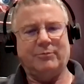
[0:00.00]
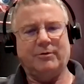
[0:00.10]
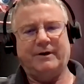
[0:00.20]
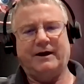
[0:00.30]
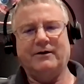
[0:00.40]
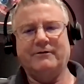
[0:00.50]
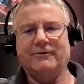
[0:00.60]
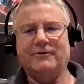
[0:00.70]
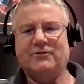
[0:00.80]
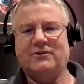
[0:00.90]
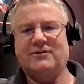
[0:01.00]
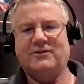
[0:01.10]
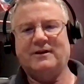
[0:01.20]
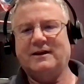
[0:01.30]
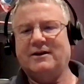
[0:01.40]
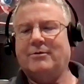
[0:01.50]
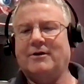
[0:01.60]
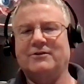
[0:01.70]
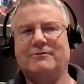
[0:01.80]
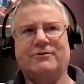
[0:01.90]
and preparing for their C C I E
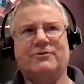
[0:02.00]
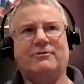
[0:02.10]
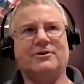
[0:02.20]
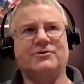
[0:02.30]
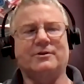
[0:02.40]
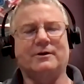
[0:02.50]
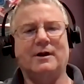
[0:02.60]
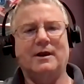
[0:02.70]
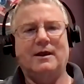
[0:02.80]
enterprise infrastructure,